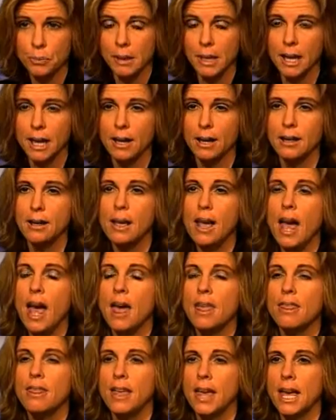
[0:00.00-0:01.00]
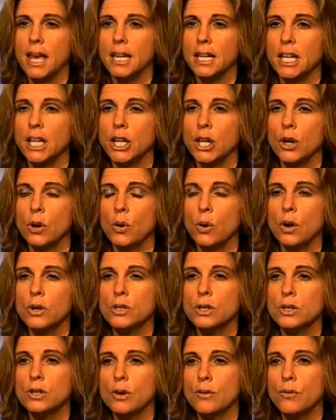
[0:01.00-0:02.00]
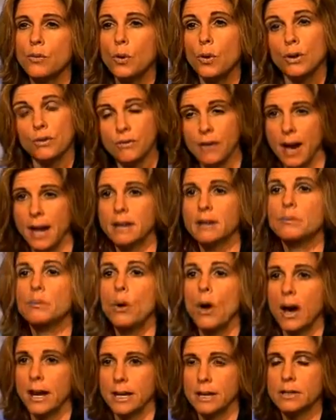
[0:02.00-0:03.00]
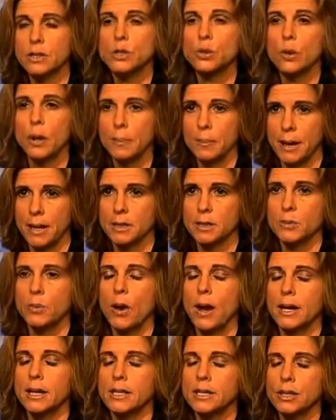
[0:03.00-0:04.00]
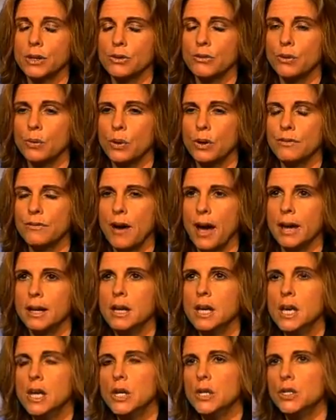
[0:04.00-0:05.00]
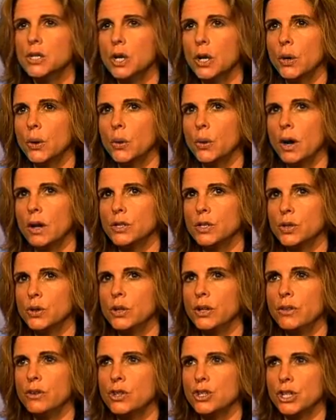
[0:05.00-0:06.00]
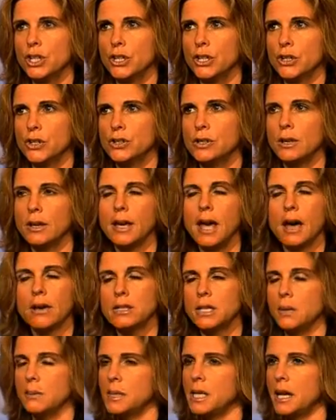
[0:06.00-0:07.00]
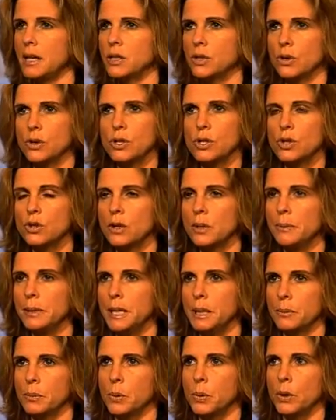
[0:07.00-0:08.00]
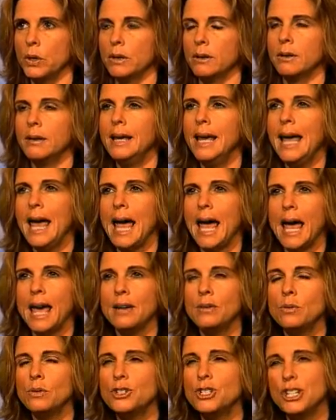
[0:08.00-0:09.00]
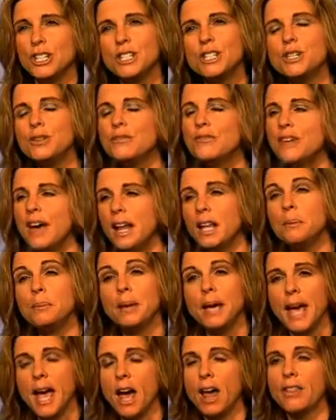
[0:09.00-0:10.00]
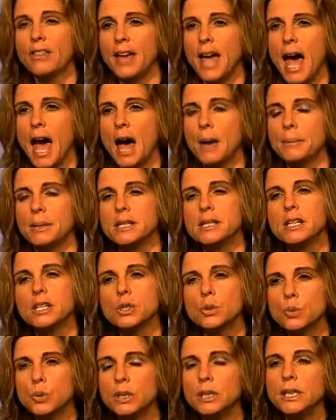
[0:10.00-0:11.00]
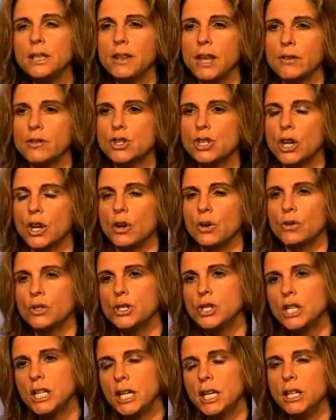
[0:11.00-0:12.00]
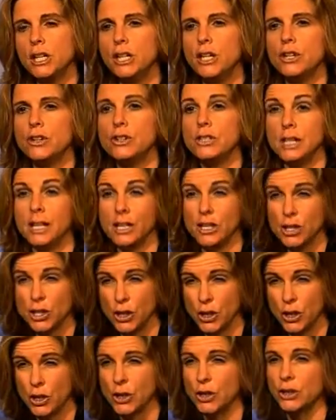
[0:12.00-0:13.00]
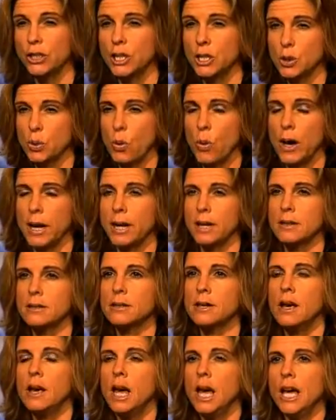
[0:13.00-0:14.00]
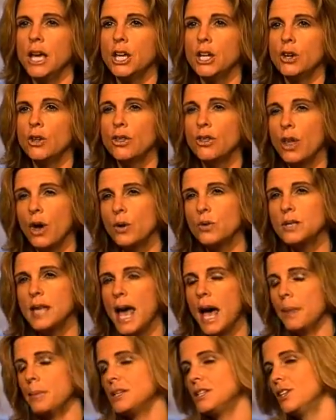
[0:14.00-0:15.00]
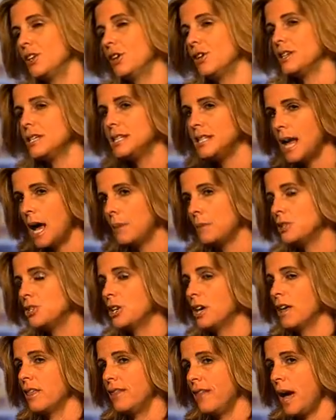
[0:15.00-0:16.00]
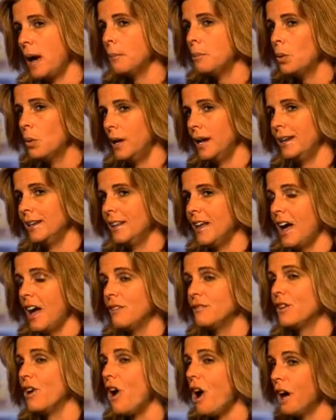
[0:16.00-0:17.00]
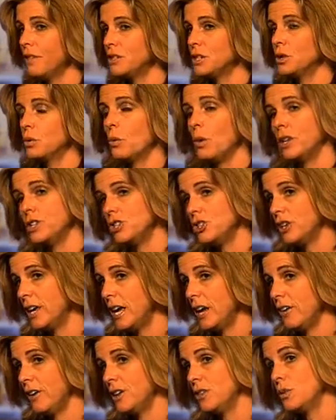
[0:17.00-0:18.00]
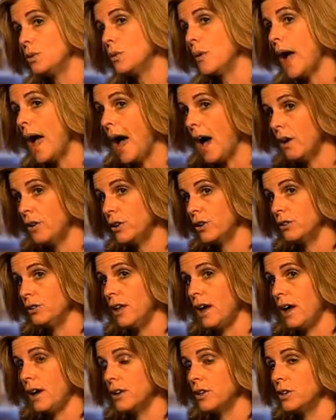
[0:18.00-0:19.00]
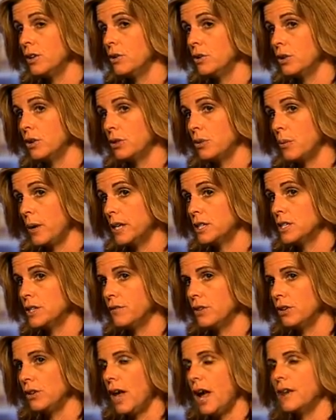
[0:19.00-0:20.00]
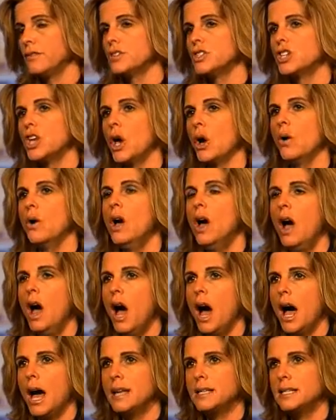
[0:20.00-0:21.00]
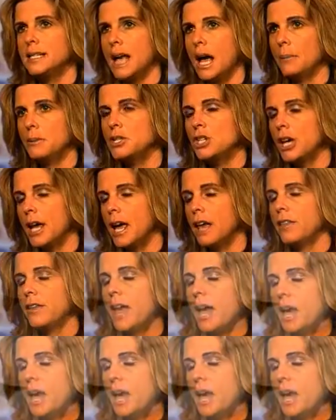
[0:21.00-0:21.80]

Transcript: plan, then you know fortified products, soy-based products that are fortified. So during those years, calcium intakes are extremely important. And just developing healthy habits, because really they've shown teen years into your early 20s, you know, those habits that you're establishing at that point in life are often the ones you carry throughout your life, you know, the rest of your life. So establishing healthy